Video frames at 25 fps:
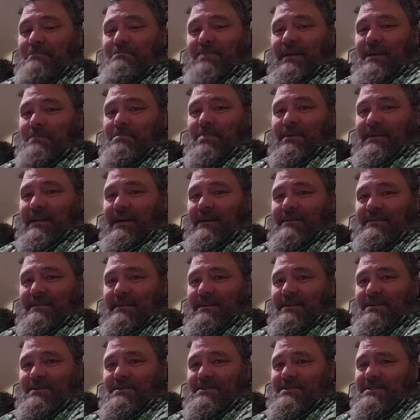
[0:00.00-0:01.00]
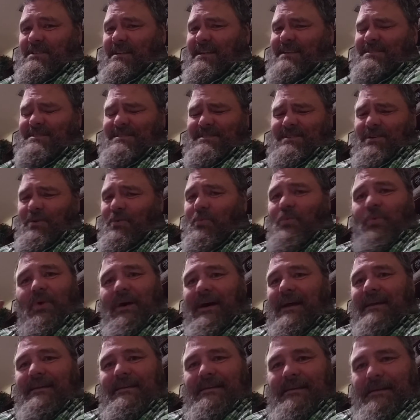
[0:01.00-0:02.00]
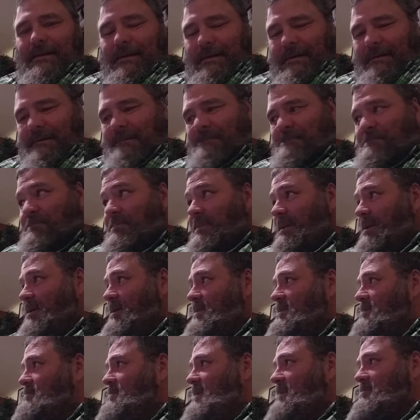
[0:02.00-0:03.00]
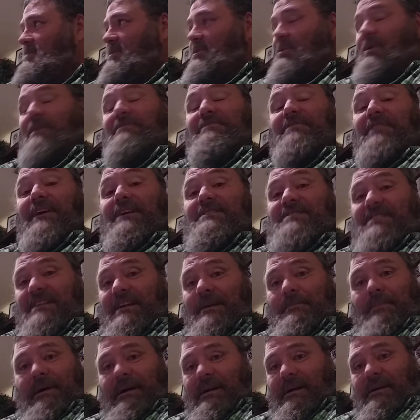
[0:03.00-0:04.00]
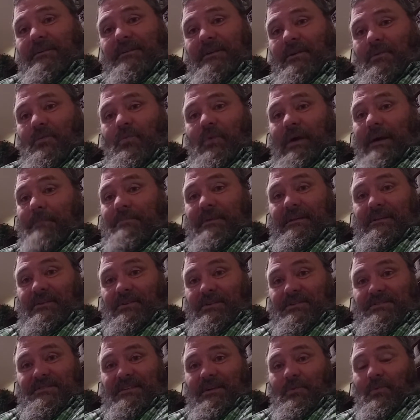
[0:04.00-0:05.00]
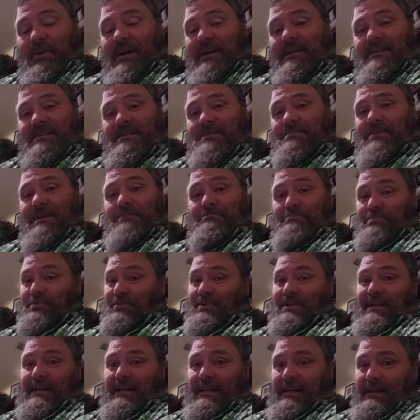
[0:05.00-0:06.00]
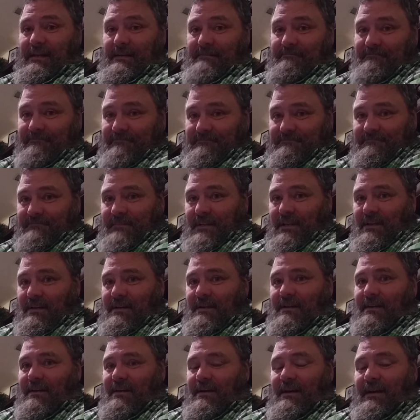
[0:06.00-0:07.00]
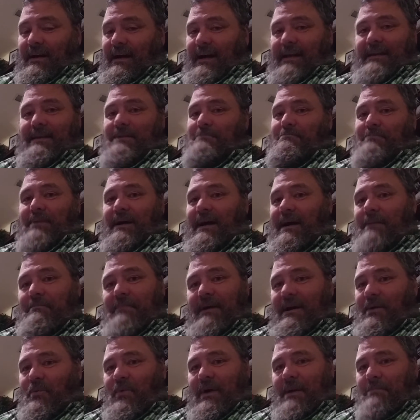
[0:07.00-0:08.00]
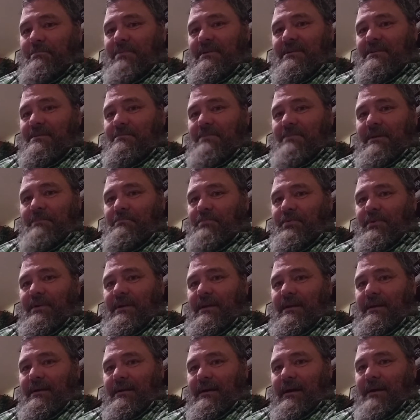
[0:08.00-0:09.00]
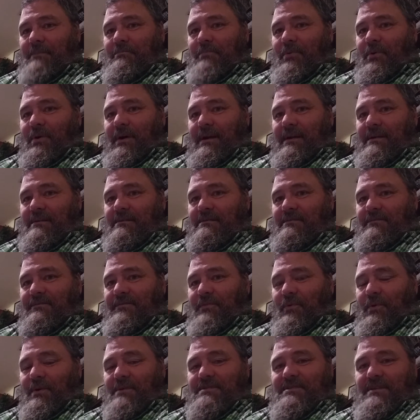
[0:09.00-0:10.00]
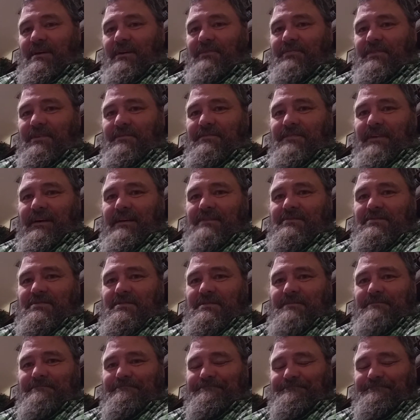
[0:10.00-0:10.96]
people out there who say, so what? There are other people who are fussy about how their weapon looks. They want it to be pretty. I didn't buy my weapon to be pretty. I bought it for self-defense.